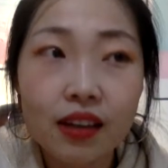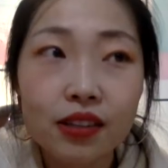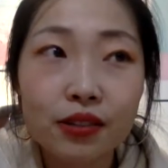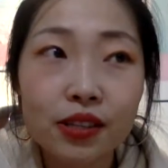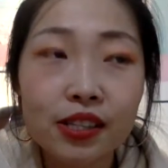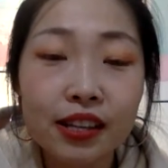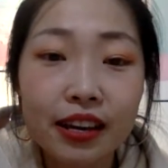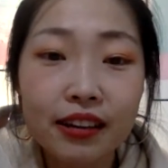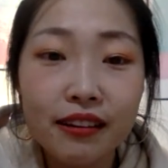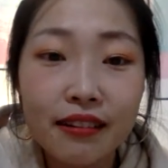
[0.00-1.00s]
So this is
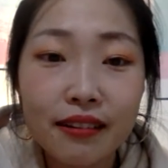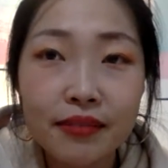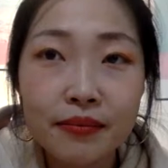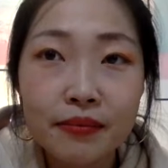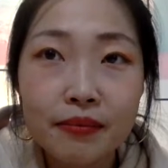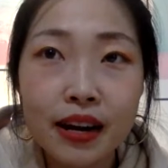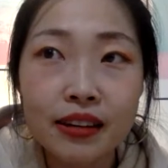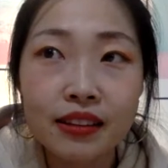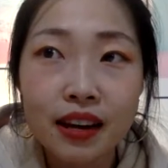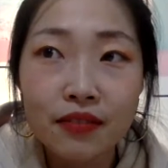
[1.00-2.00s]
like
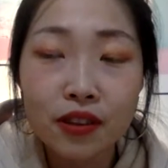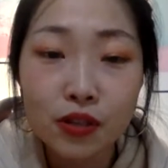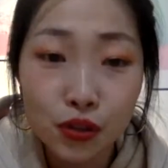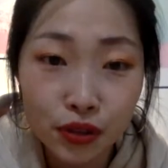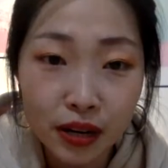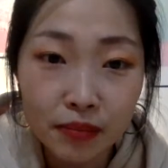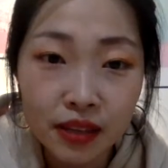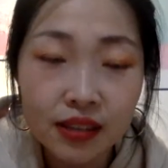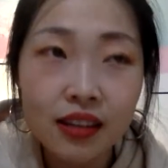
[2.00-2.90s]
my lifelong dream